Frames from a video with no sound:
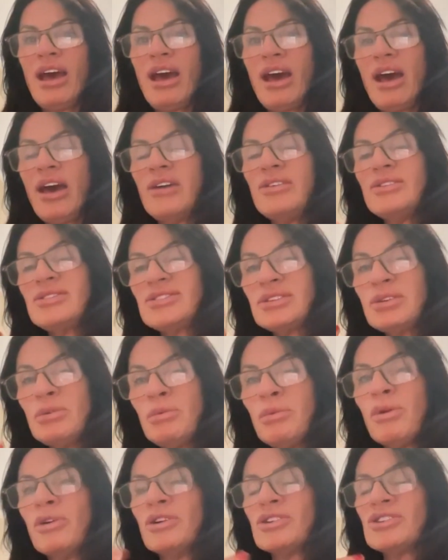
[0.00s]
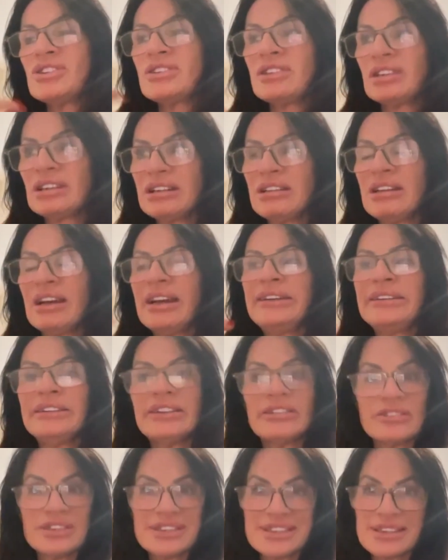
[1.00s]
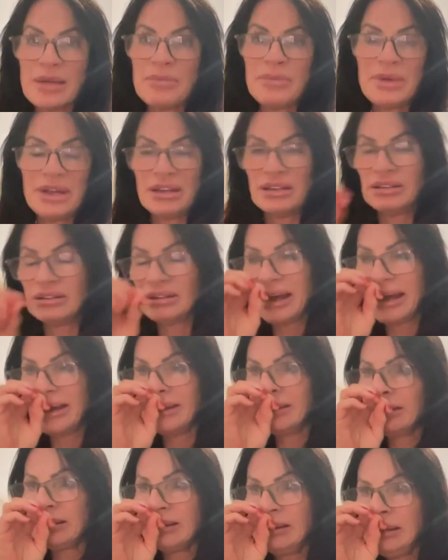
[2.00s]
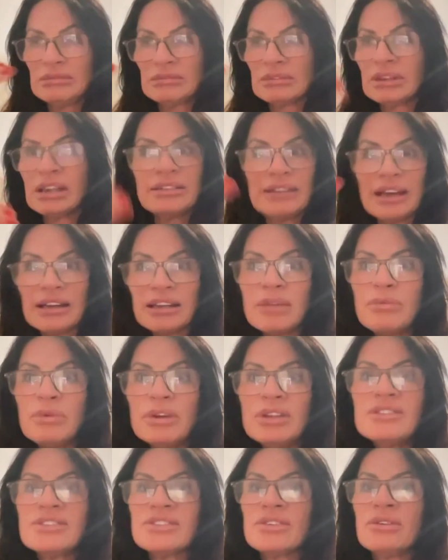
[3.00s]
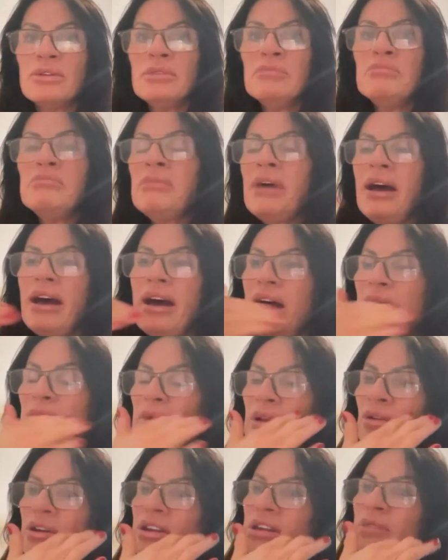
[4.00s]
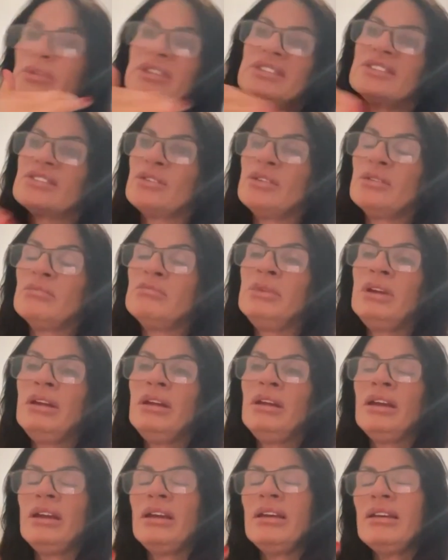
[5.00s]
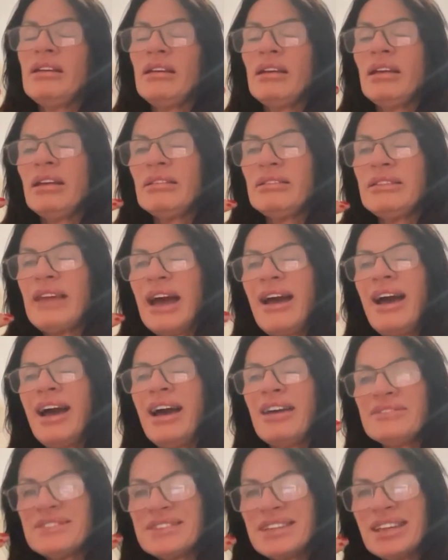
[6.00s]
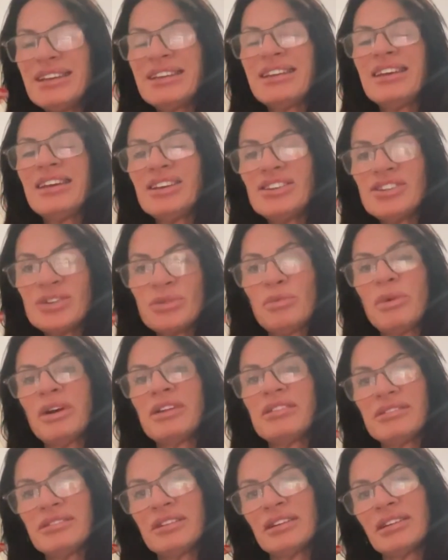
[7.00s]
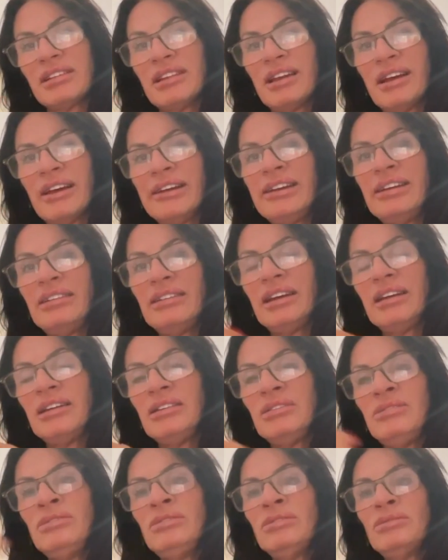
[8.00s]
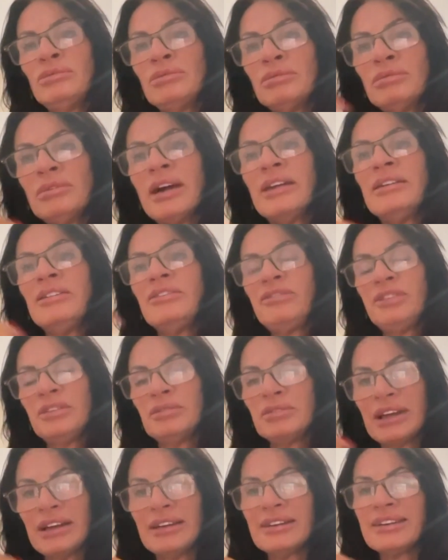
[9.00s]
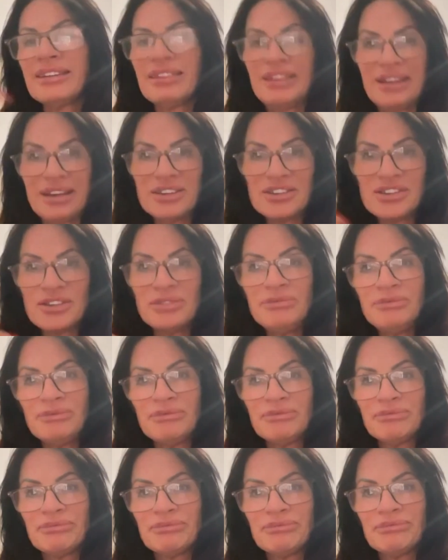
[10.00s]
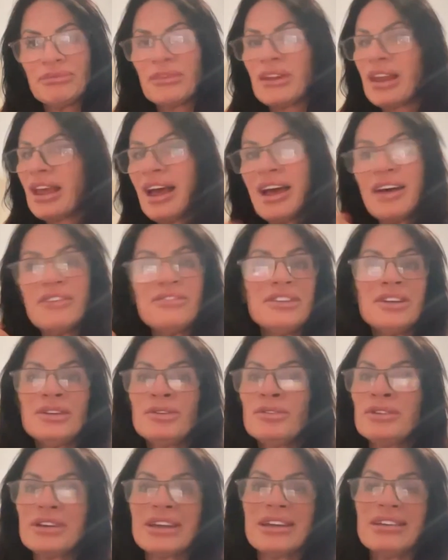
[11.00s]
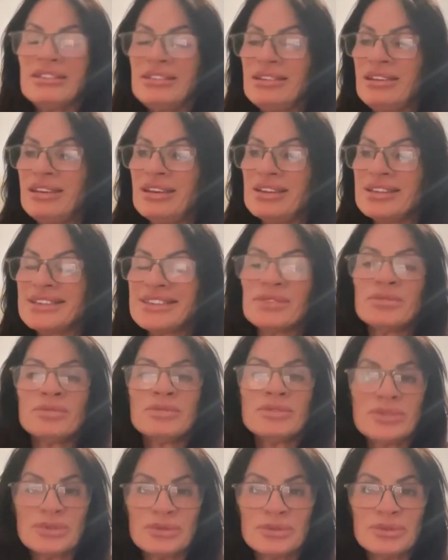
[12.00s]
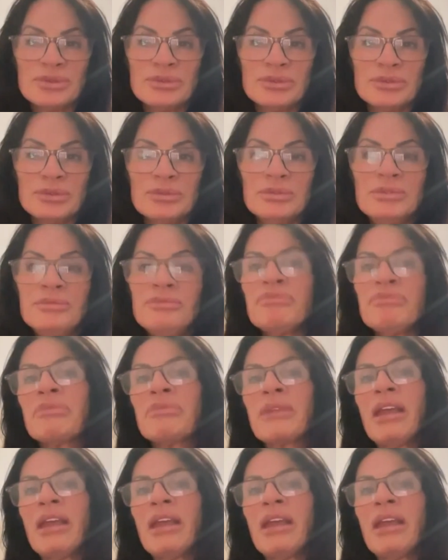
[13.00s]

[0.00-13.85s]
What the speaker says: how to watch their client or recipient, and like that could be in Zoom, a lot of them in Zoom, they have to gauge with their client and know and feel that connection. If they're not getting yes, no, don't know.